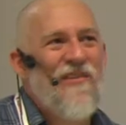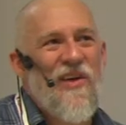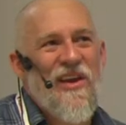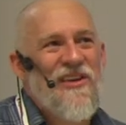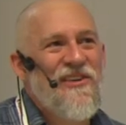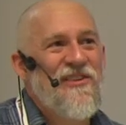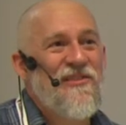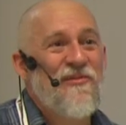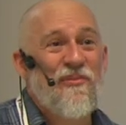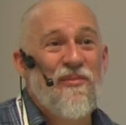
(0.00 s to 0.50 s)
we
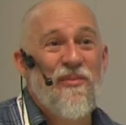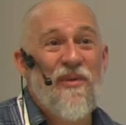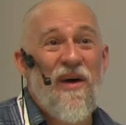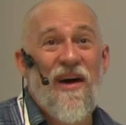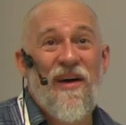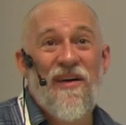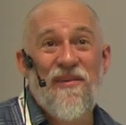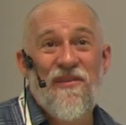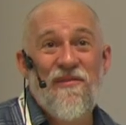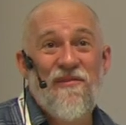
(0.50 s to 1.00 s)
just
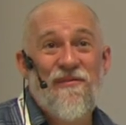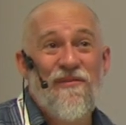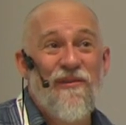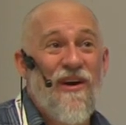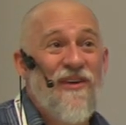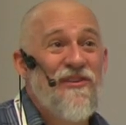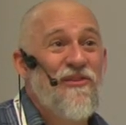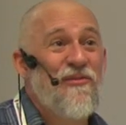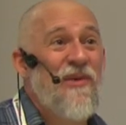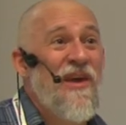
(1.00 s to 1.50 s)
uh,
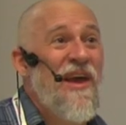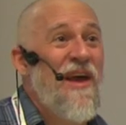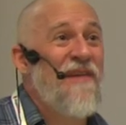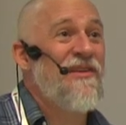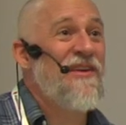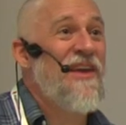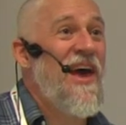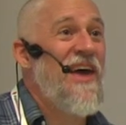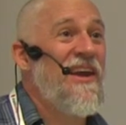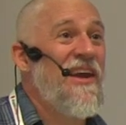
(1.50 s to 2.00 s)
for us we
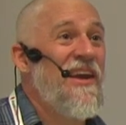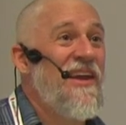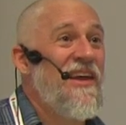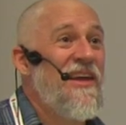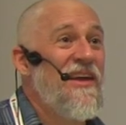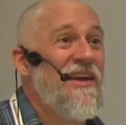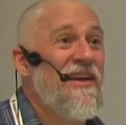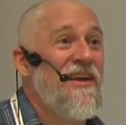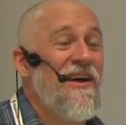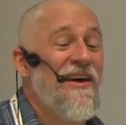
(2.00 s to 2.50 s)
haven't had
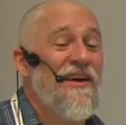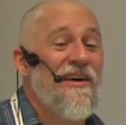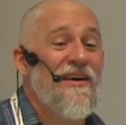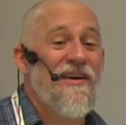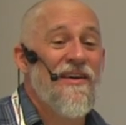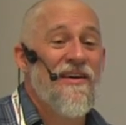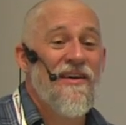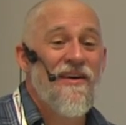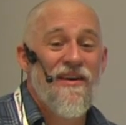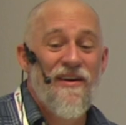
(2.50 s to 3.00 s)
any
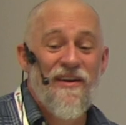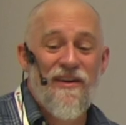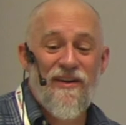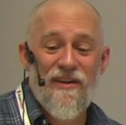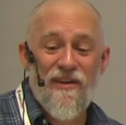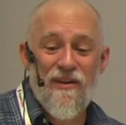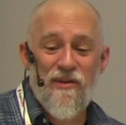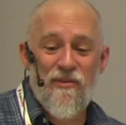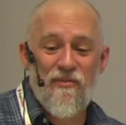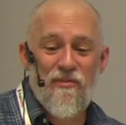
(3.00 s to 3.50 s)
uh,
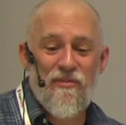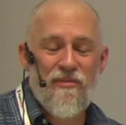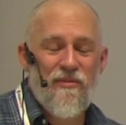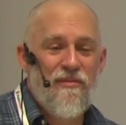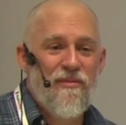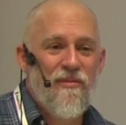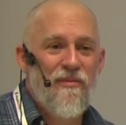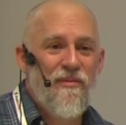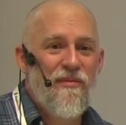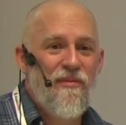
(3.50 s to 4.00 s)

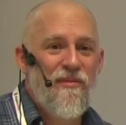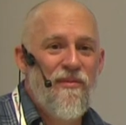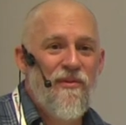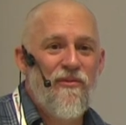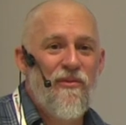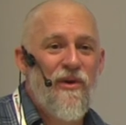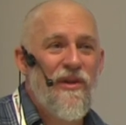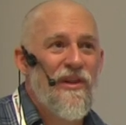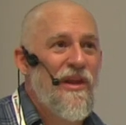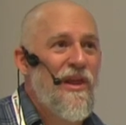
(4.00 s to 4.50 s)

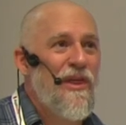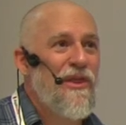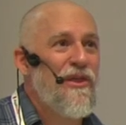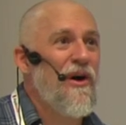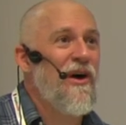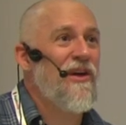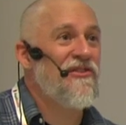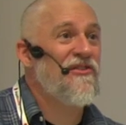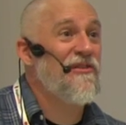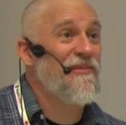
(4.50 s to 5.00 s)
really
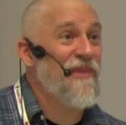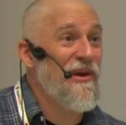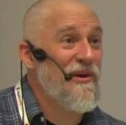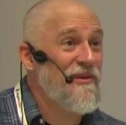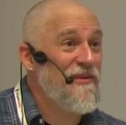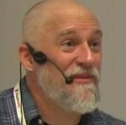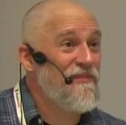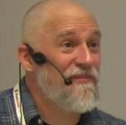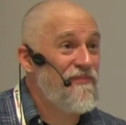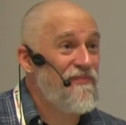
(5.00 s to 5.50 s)
thoughts
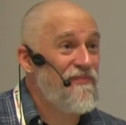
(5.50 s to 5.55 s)
about